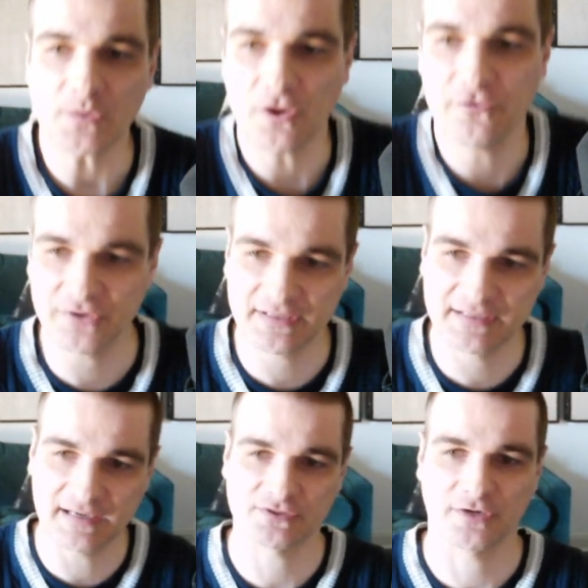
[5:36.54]
For the
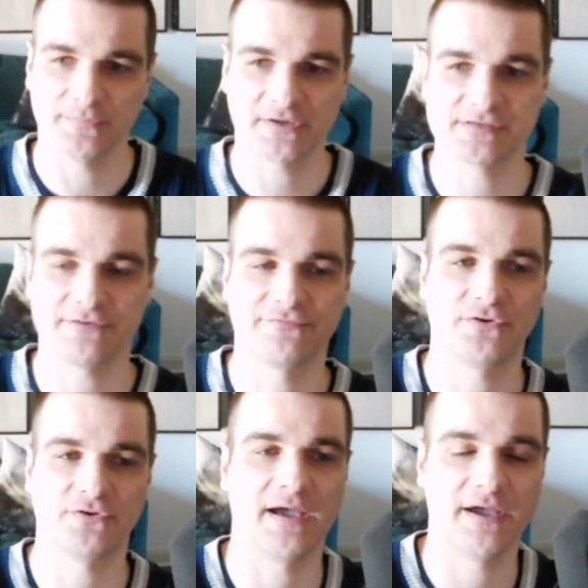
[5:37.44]
kick drum, because if
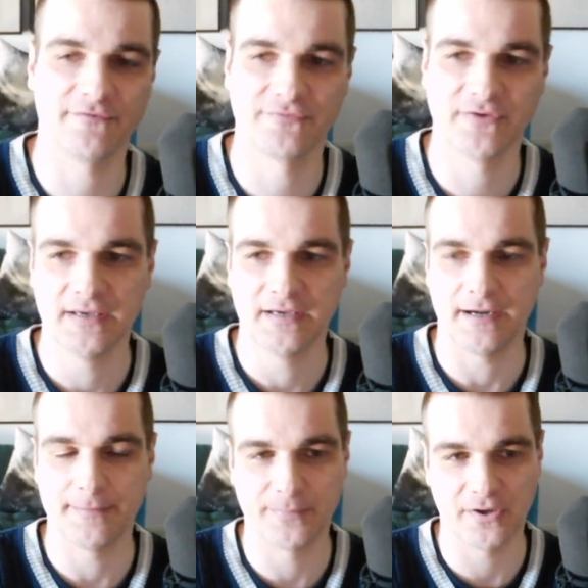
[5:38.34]
you have
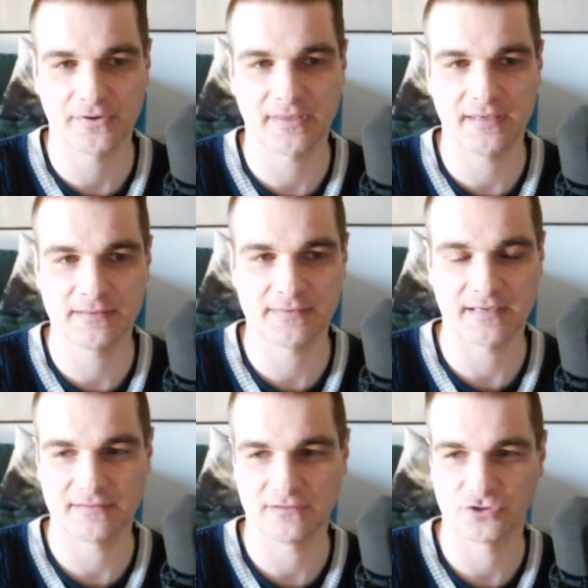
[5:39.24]
a plugin
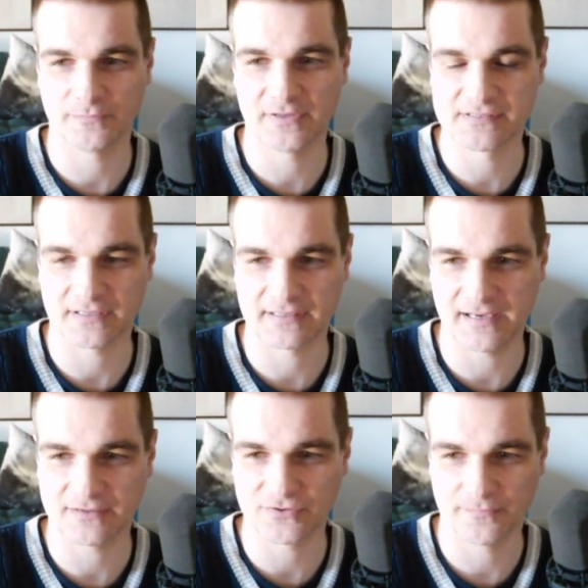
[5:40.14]
that determines a
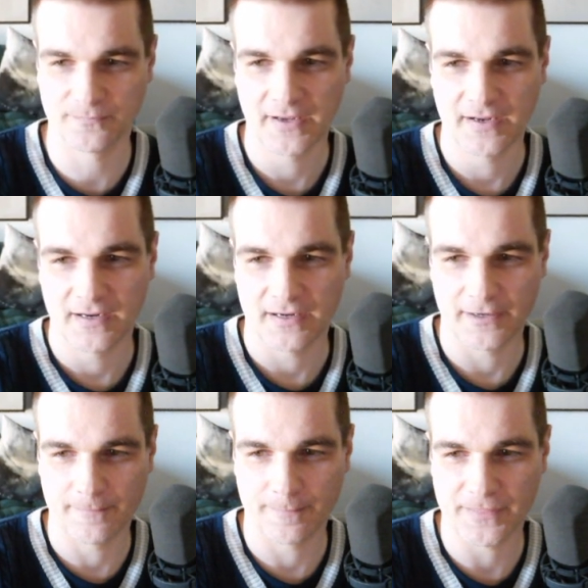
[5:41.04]
kick drum,
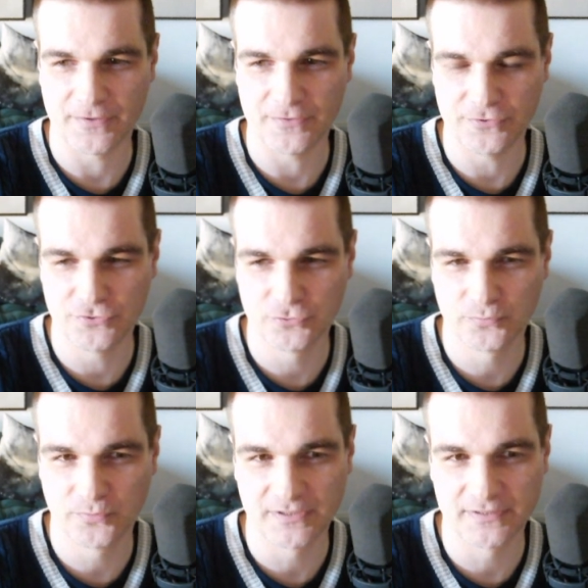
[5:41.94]
you
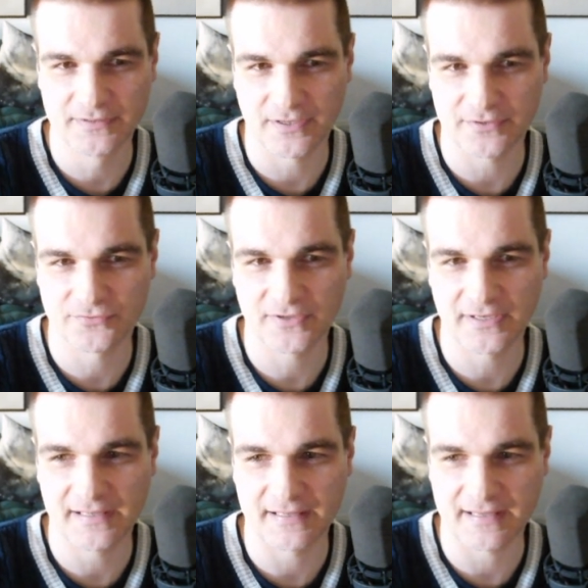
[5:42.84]
will not
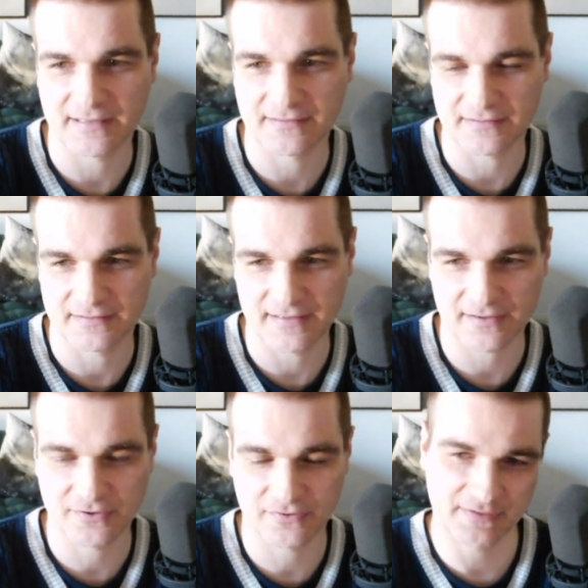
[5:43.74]
really get an
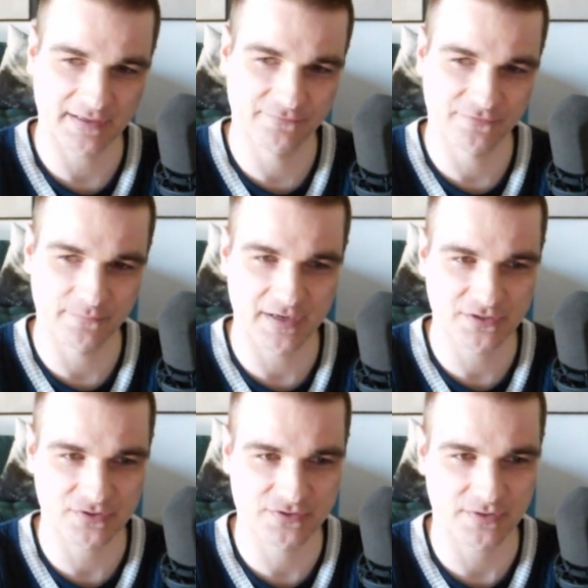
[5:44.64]
accurate
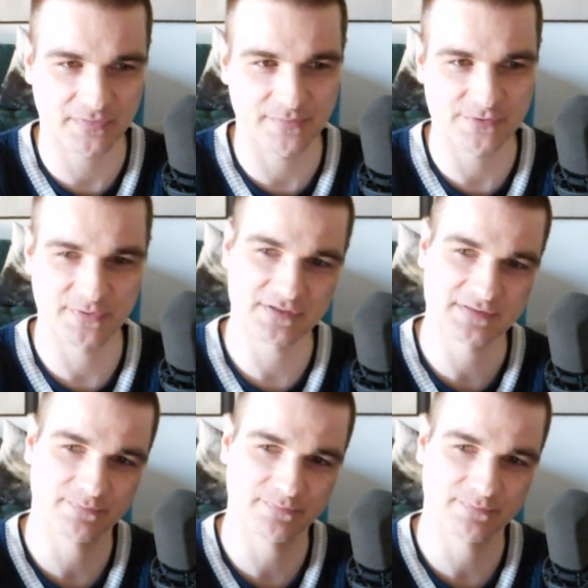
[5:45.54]
information sometimes, because